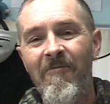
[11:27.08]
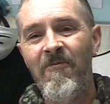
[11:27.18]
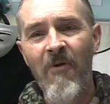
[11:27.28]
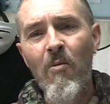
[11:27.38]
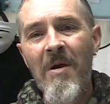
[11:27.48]

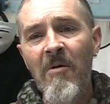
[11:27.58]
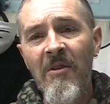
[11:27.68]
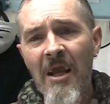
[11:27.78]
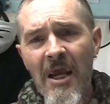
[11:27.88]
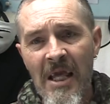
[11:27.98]
fill me
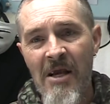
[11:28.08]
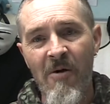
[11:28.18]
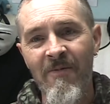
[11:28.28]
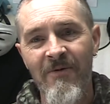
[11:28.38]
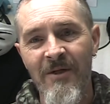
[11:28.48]
with any
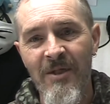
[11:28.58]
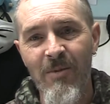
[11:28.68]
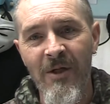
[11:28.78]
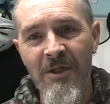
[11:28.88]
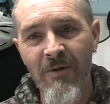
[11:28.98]
confidence
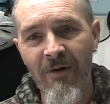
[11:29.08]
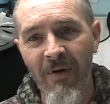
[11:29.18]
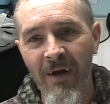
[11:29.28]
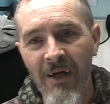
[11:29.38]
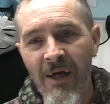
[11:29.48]

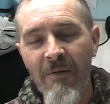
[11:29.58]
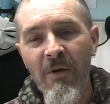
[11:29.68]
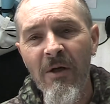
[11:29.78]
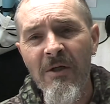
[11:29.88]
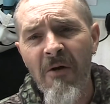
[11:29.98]
whatsoever,
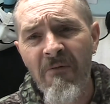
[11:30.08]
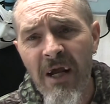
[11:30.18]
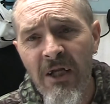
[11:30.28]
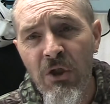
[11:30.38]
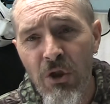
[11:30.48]
because I've
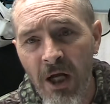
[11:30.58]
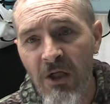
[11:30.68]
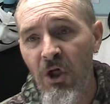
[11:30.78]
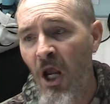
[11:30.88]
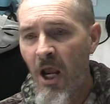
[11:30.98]
had a
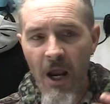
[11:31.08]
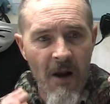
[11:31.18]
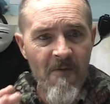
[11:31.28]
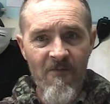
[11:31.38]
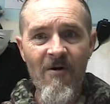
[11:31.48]
judge
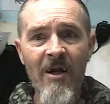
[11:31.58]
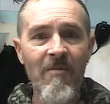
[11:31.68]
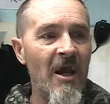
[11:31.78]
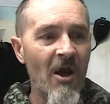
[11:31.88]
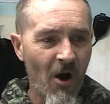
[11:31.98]
in front of
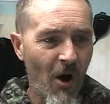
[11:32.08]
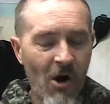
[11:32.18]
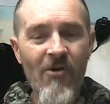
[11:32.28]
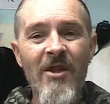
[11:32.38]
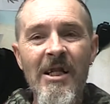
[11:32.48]
me
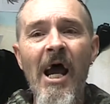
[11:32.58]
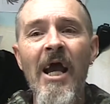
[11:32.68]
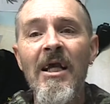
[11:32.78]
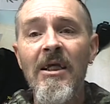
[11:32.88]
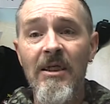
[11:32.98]
on the
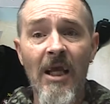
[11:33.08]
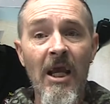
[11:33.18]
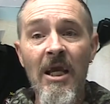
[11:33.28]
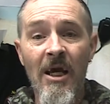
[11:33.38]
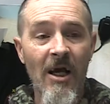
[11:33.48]
day
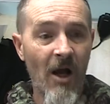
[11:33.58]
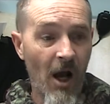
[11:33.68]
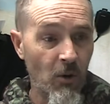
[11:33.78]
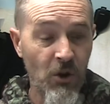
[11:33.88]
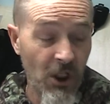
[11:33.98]
say,
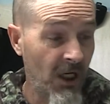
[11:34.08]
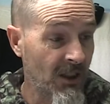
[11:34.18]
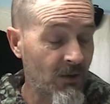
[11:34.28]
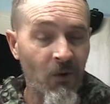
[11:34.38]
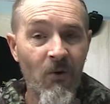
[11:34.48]
I'll check
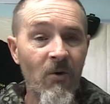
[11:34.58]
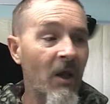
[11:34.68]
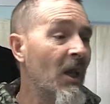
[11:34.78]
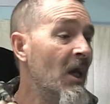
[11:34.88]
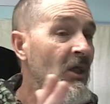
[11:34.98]
its
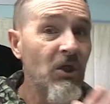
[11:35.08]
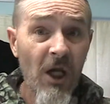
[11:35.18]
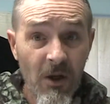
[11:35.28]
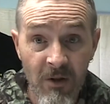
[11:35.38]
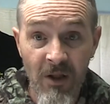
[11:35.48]
recording,
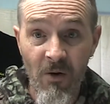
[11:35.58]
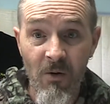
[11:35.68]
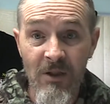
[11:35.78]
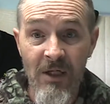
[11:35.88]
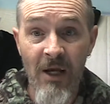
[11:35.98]
check with the
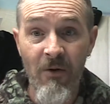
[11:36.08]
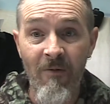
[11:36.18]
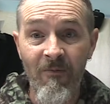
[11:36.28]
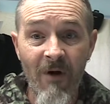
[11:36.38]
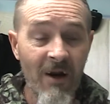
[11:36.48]
court taker in
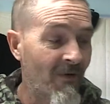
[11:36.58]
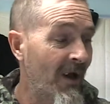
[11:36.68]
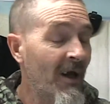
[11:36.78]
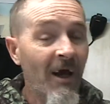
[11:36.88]
front of her,